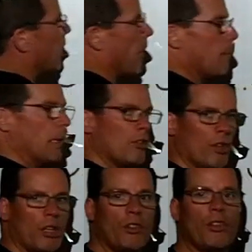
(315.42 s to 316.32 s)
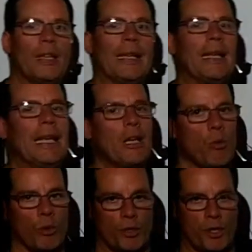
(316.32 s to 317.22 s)
that means that it's
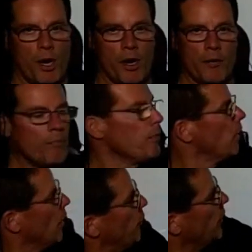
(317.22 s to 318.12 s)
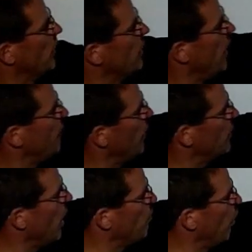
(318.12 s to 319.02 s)
equal sharing. If it didn't have that
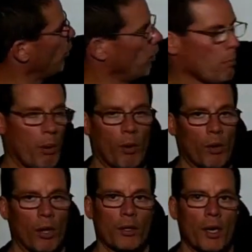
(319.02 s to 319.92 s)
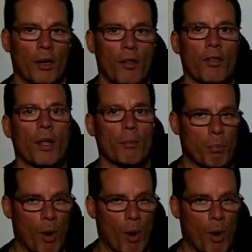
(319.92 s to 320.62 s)
nonpolar component on there, then